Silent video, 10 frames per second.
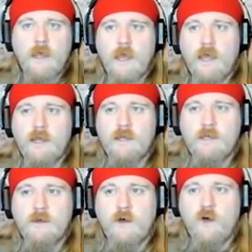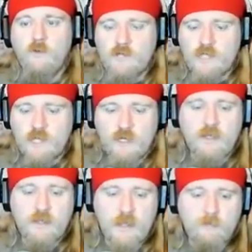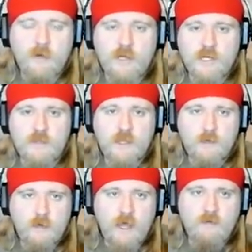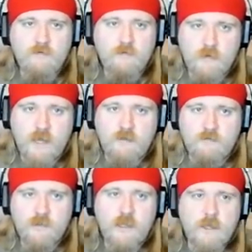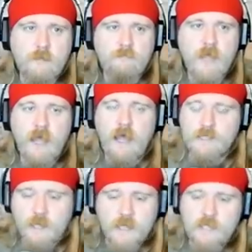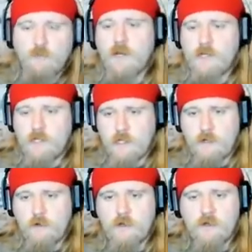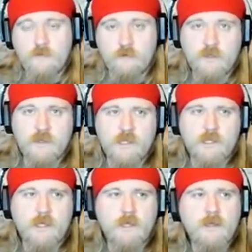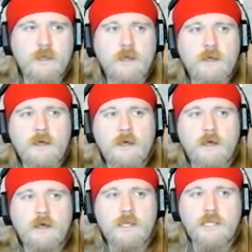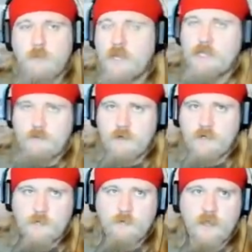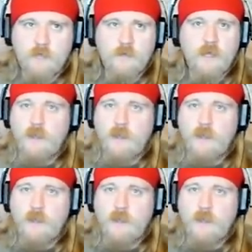And almost any collaboration that you have creatively has an expiration date on it, if you're realistic. Especially when you're someone like me.